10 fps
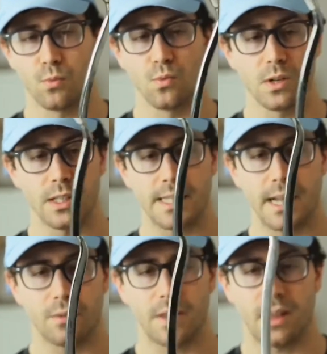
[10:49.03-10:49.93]
I really
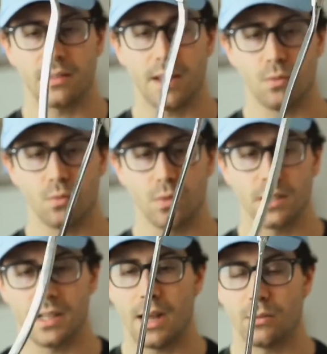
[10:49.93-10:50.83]
doubt that. They
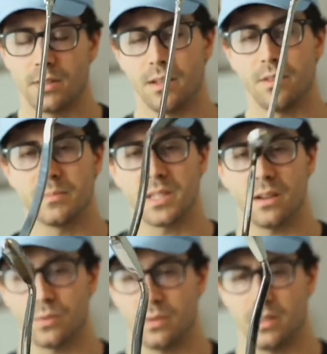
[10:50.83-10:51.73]
really outdid
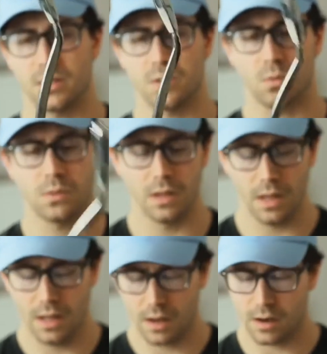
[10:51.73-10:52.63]
themselves with this tool.
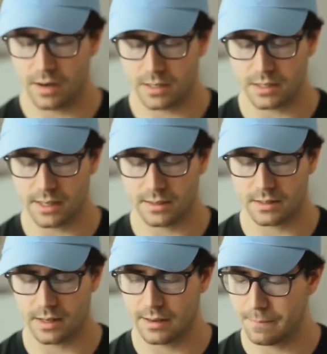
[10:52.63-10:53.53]
Honestly,
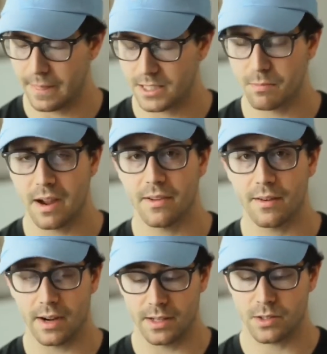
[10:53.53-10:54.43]
it's my
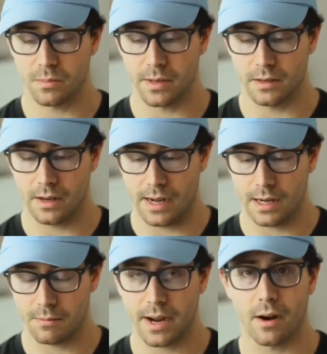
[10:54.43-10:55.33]
favorite instrument
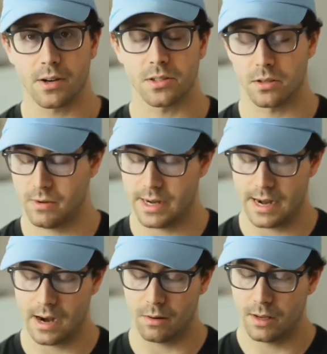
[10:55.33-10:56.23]
in my arsenal
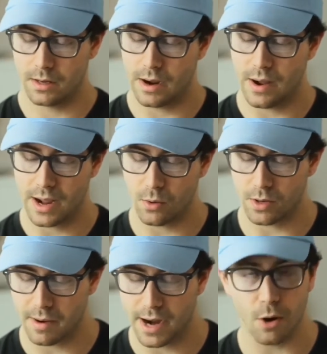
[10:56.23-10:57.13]
right now. Now I
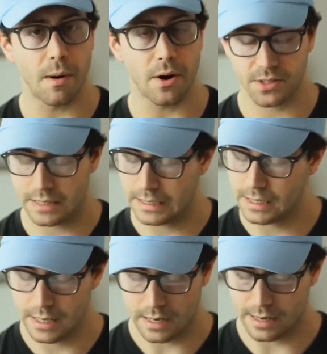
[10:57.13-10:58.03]
own a Myobar
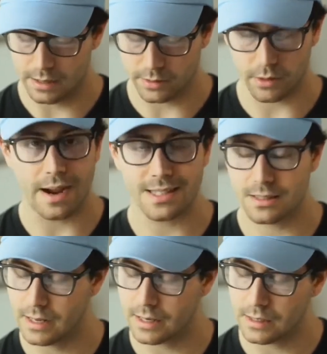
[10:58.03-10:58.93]
set, I own the
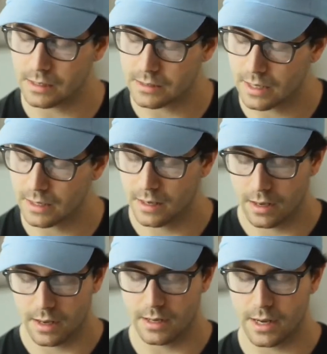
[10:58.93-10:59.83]
Graston Technique set,
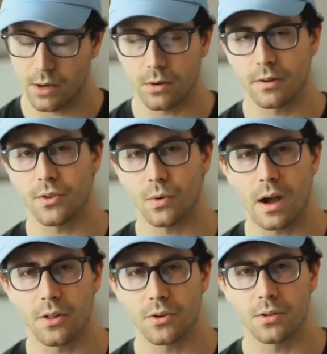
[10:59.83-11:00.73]
and I own a
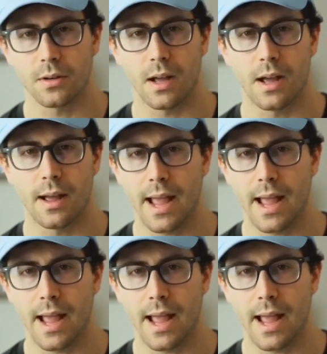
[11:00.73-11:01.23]
few other